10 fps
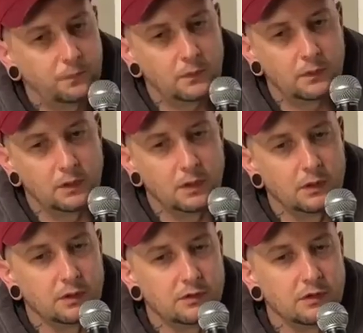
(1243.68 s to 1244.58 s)
you know,
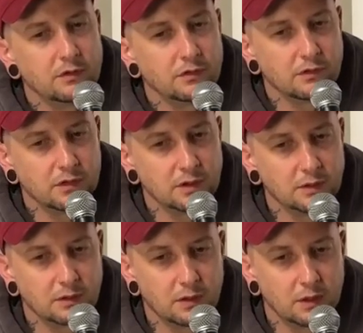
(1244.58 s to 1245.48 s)
it's interesting,
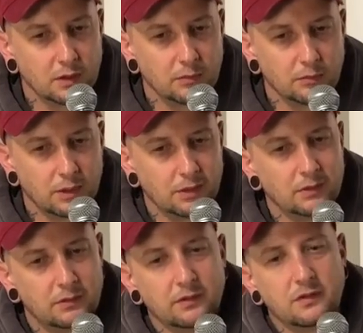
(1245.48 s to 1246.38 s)

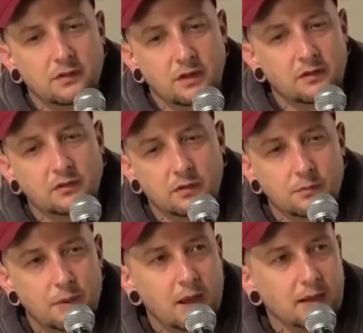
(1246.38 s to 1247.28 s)
and just to touch sort
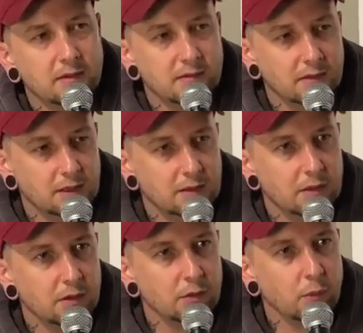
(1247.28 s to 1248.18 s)
of back is like, you
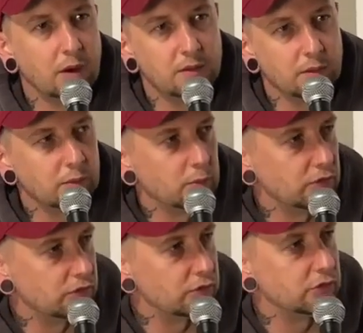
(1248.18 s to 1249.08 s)
know, the way that in
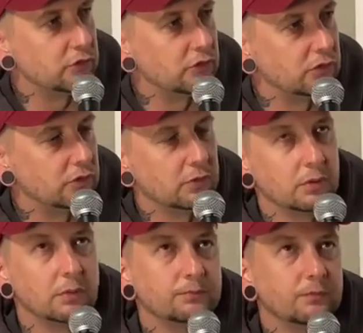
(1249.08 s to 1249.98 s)
which you choose,
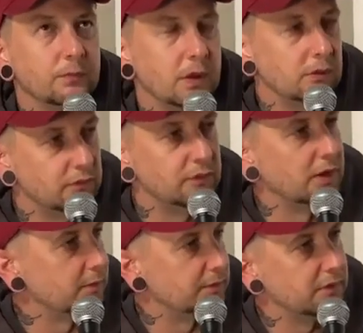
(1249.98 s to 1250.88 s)
or that you've
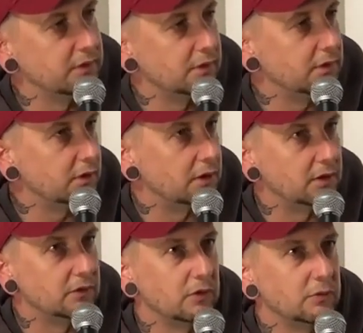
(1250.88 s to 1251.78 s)
developed
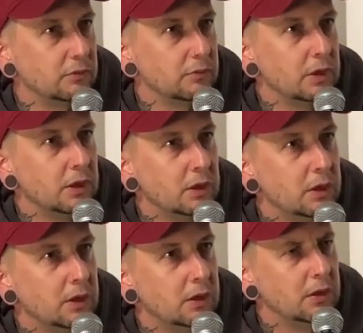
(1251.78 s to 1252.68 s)
in terms of,
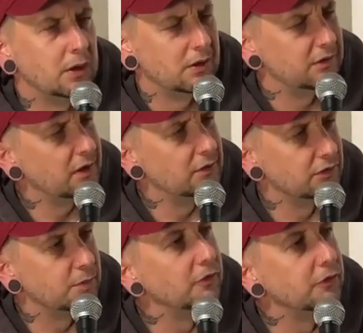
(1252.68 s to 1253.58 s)
I don't know, taking
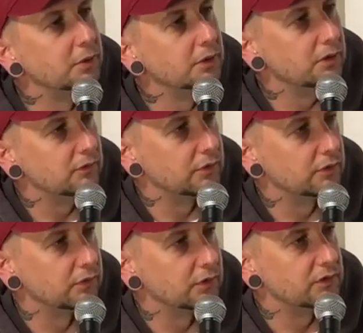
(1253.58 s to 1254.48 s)
responsibility for your
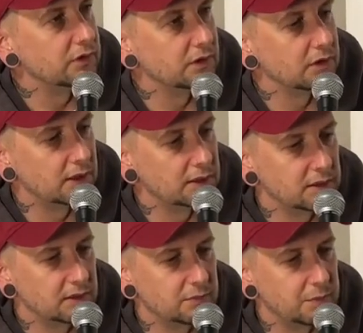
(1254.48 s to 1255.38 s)
voice and like
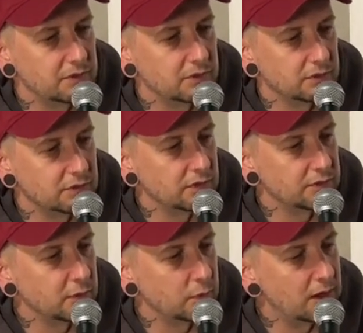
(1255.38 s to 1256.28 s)
expressing yourself
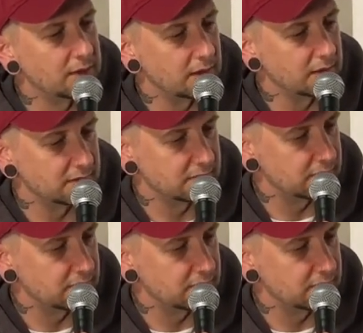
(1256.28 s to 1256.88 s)
in a way that is